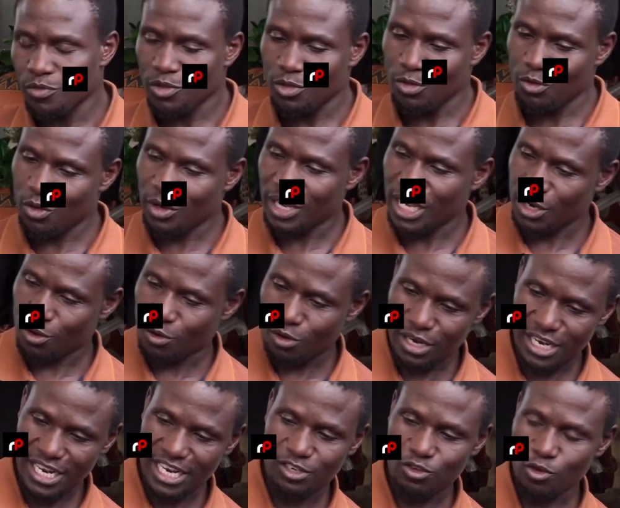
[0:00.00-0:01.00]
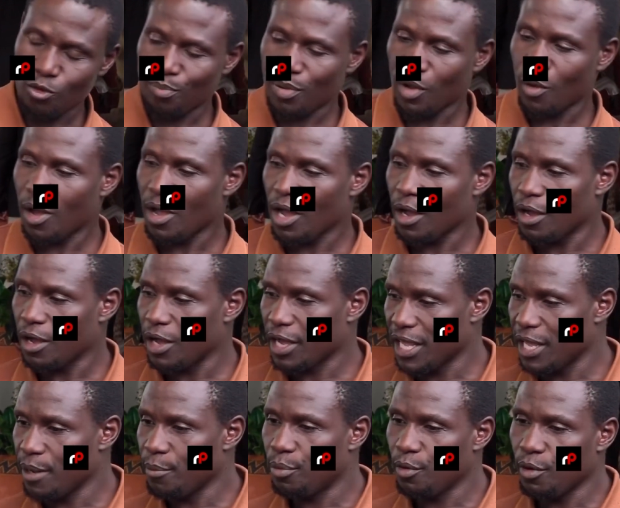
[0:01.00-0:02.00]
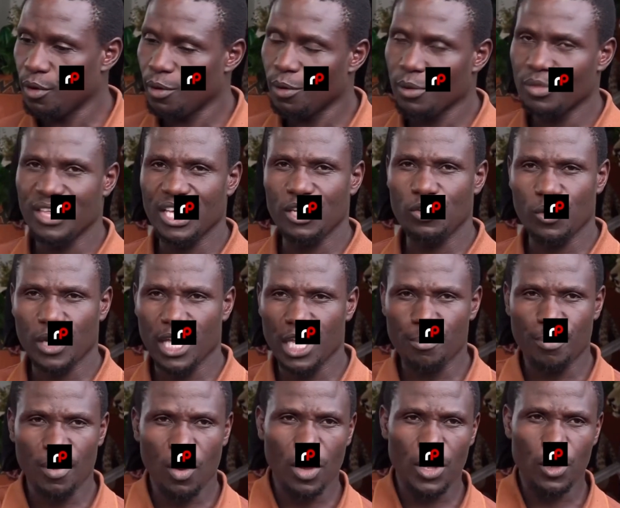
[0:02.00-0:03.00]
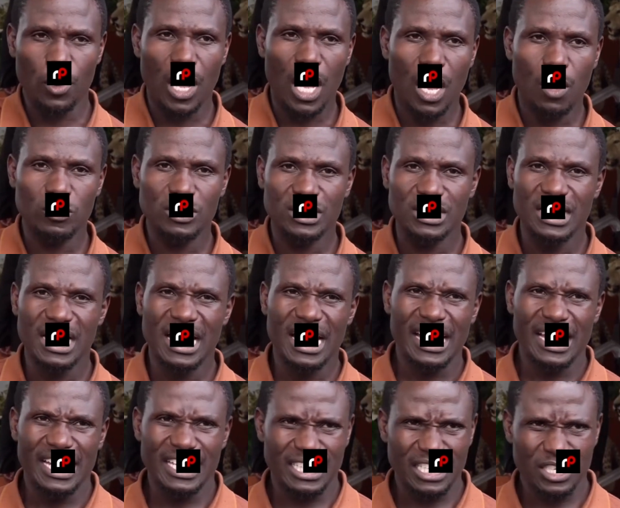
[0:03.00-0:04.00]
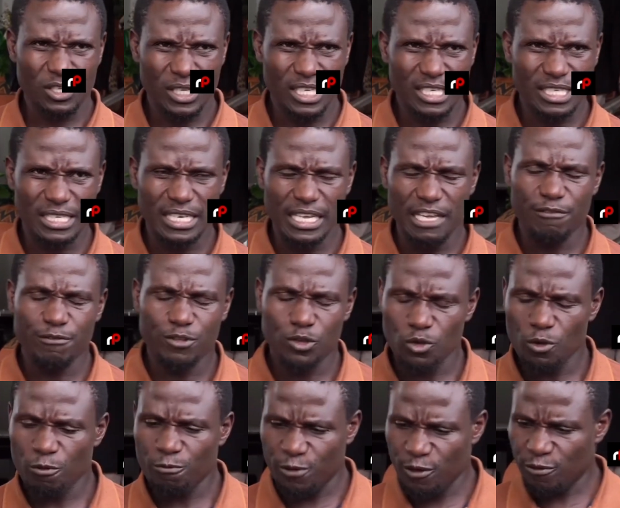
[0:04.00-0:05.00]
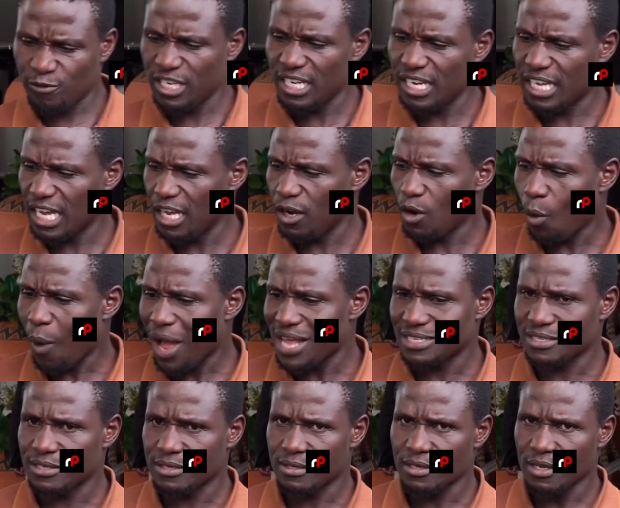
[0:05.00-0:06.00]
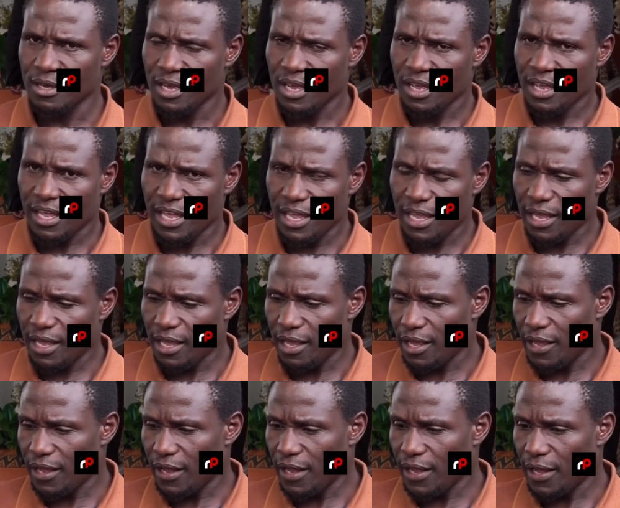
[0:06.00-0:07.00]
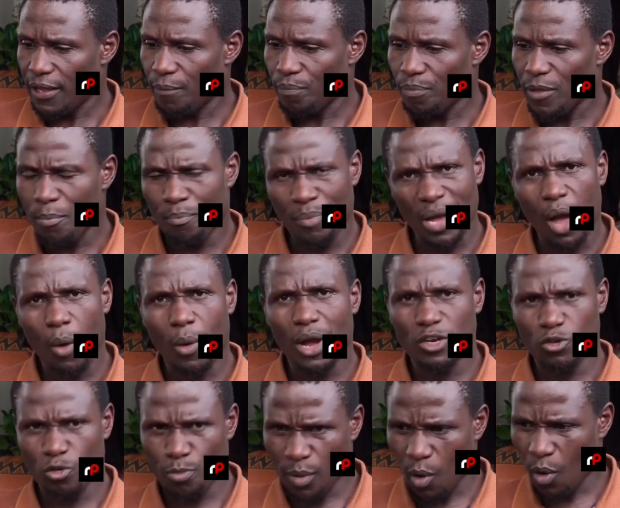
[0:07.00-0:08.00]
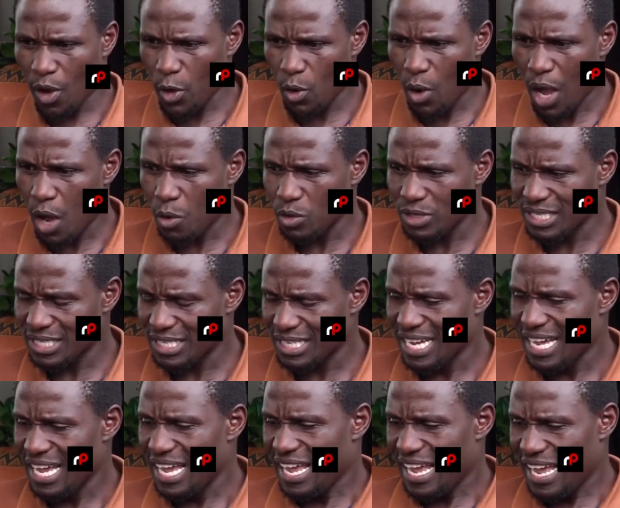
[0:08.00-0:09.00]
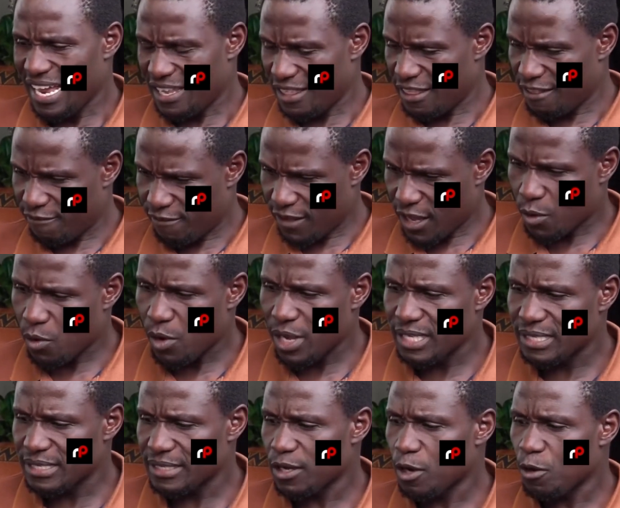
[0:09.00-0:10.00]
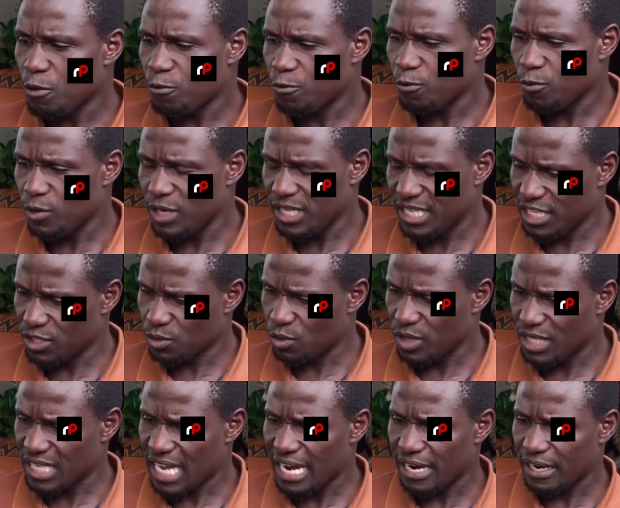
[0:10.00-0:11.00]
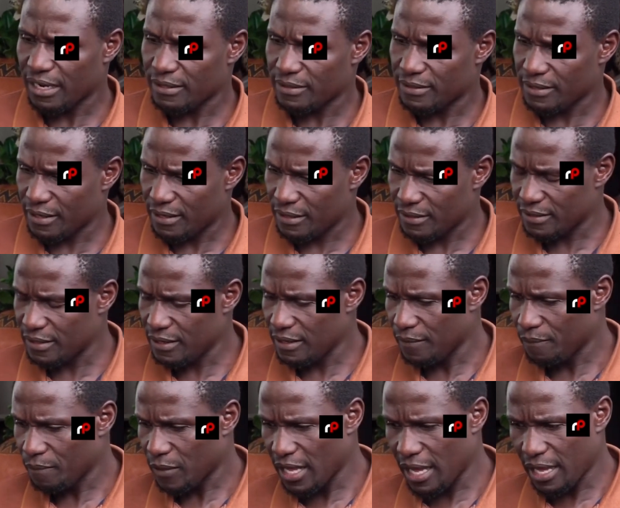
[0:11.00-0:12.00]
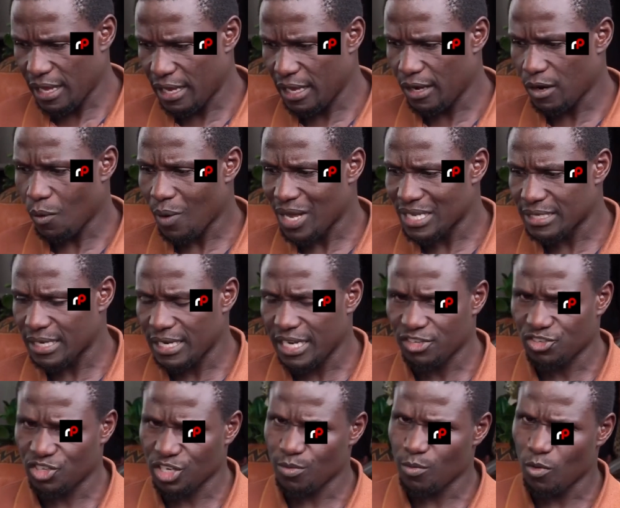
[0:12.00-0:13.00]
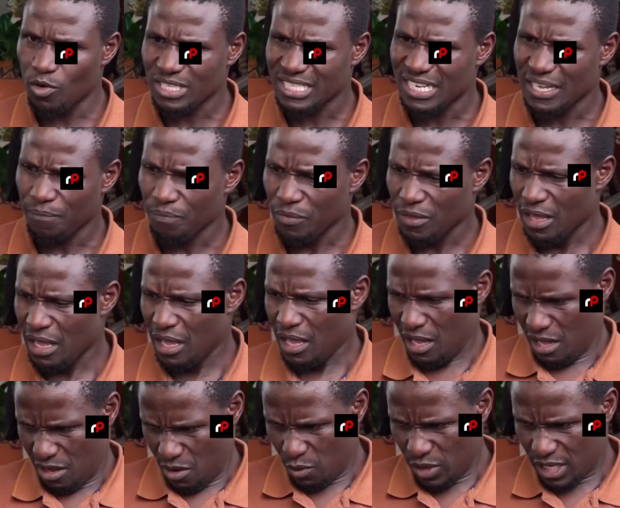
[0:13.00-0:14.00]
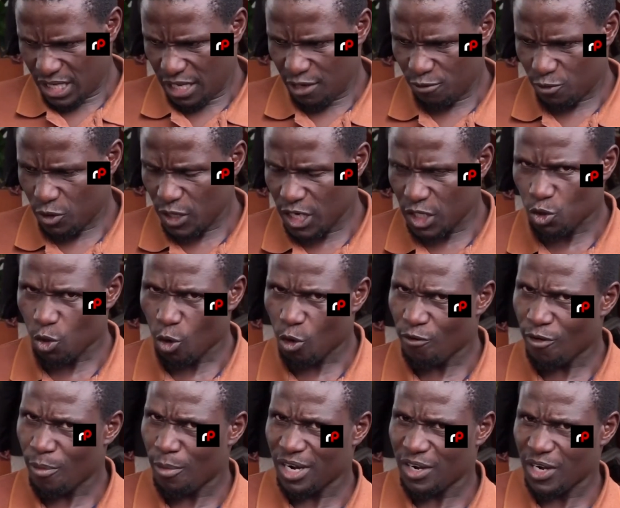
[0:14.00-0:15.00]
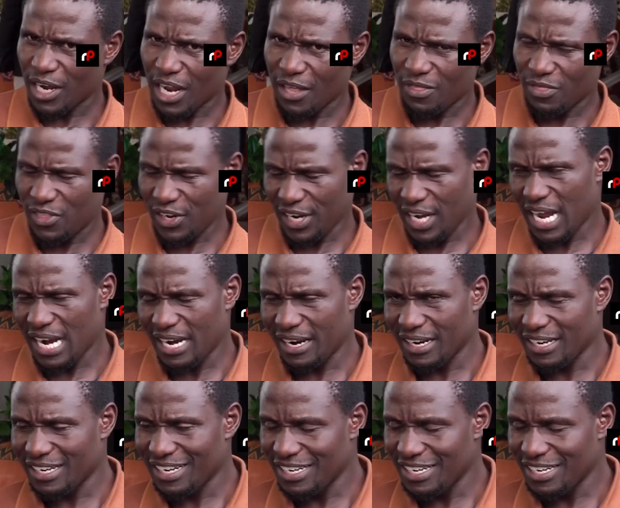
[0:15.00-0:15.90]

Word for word: you can connect your power cable, then you can power your house. It, is, it gives you 15 kilowatts uh, power to power your house. And the vehicle itself, it has got 160 eh, kilowatts electric motor, which gives you a torque of about 300